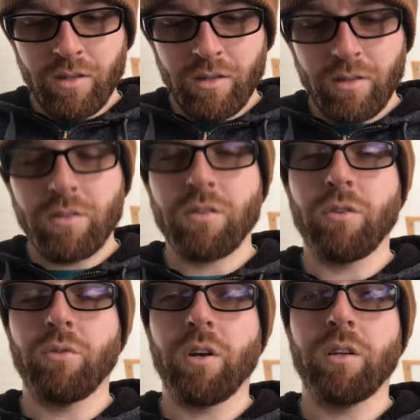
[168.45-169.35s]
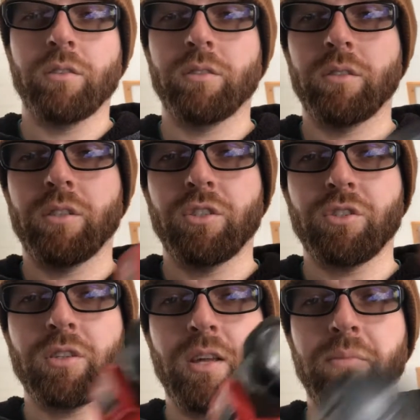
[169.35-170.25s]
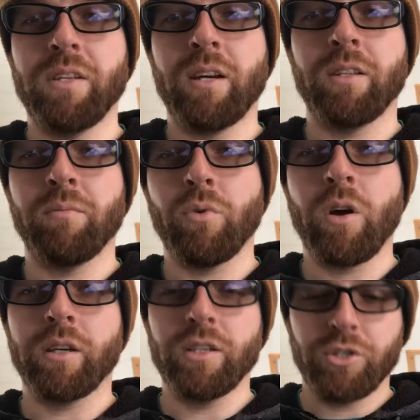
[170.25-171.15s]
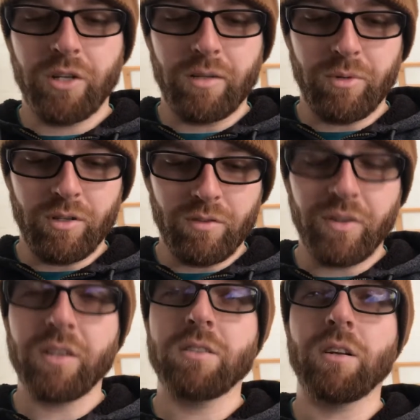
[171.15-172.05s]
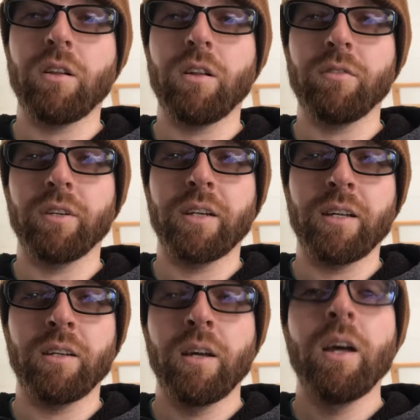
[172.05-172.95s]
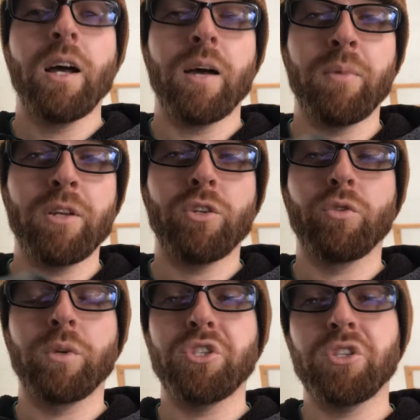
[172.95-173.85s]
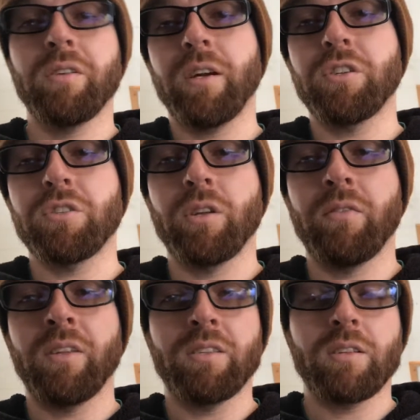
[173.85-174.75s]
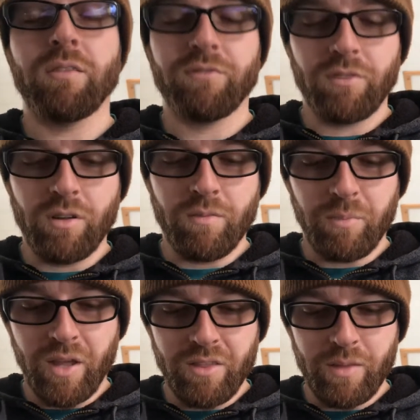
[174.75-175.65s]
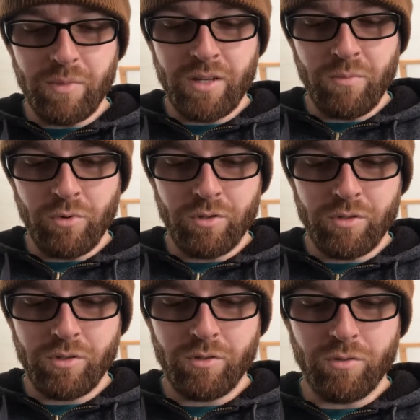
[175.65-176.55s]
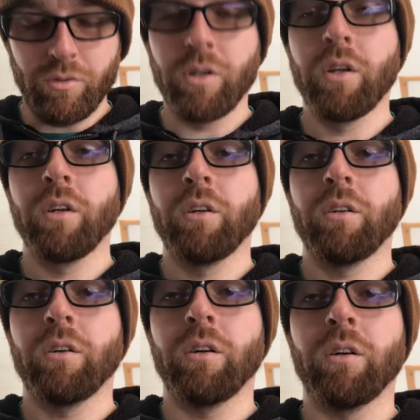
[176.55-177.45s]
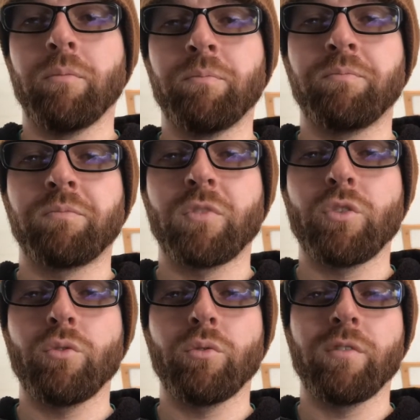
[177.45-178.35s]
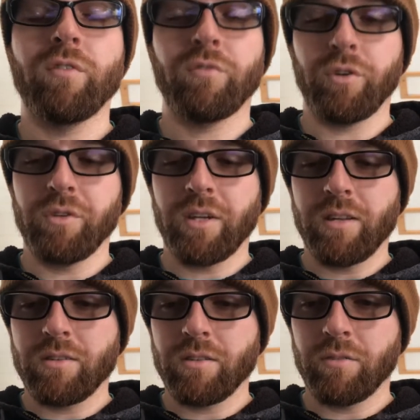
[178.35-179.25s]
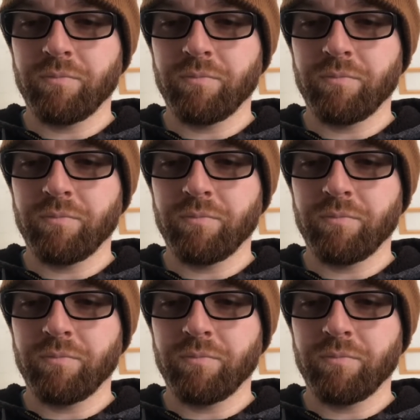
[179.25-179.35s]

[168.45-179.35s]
so it just led me down the Milwaukee trail. But if I could start all over again, I might do a rigid. I just don't have any stuff by them anymore to do a review for you guys. So